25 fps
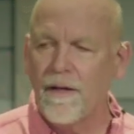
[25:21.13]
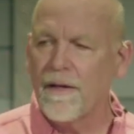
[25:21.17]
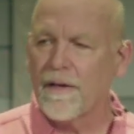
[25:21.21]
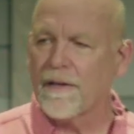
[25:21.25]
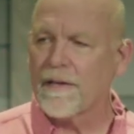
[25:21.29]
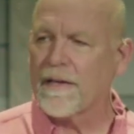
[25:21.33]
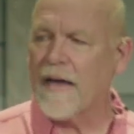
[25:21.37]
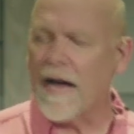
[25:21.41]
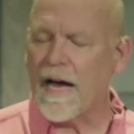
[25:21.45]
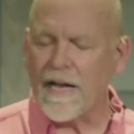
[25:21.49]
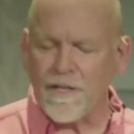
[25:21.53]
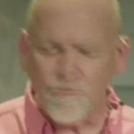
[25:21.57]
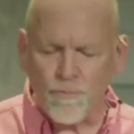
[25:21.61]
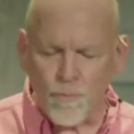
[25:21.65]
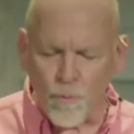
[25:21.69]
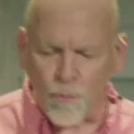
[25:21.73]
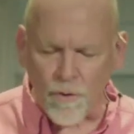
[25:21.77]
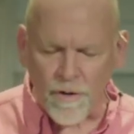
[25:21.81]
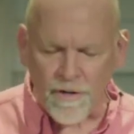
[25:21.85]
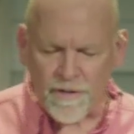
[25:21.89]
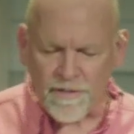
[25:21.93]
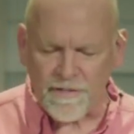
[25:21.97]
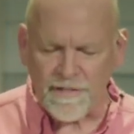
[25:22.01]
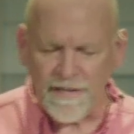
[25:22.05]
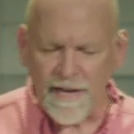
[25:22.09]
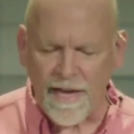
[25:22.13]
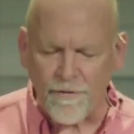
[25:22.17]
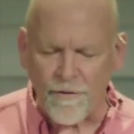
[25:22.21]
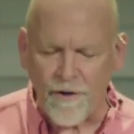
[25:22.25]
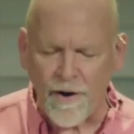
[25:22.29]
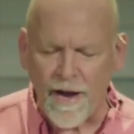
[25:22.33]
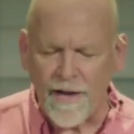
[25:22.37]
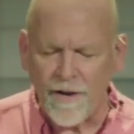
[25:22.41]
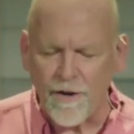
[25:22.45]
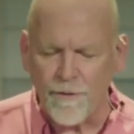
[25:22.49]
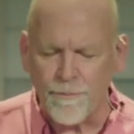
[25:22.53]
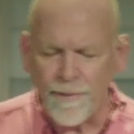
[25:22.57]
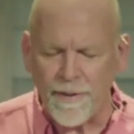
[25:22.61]
God's word has never
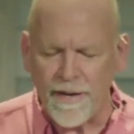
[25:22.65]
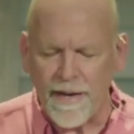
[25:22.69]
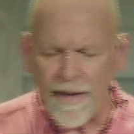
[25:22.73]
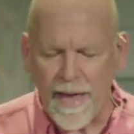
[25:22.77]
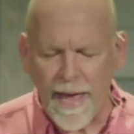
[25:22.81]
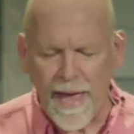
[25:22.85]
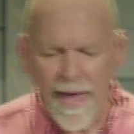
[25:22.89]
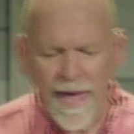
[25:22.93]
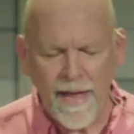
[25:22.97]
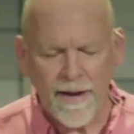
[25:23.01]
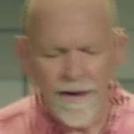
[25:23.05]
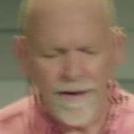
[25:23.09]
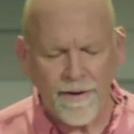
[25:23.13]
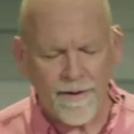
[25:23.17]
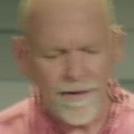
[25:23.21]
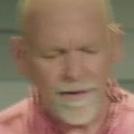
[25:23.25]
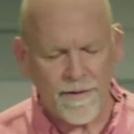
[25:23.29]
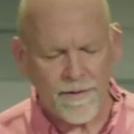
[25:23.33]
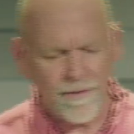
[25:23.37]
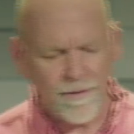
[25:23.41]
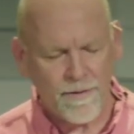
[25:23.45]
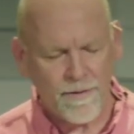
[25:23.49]
had to be edited.